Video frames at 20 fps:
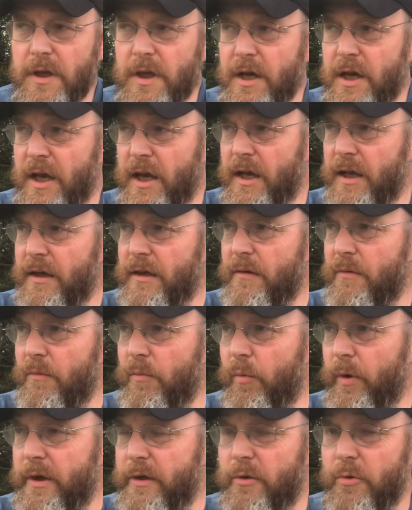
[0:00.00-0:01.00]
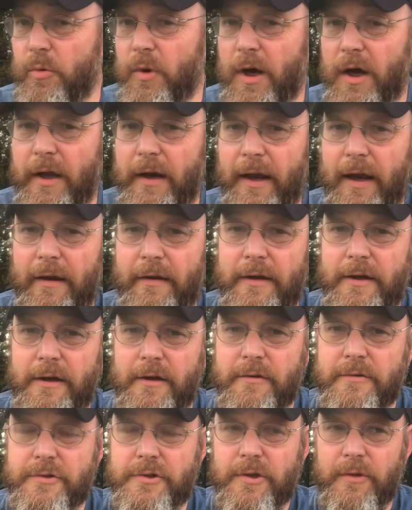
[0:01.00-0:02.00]
and we do hunt out here,
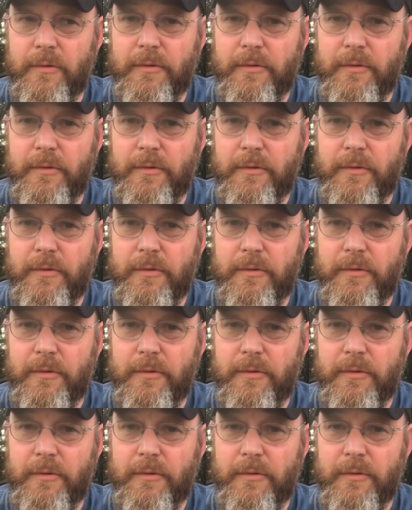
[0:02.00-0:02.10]
so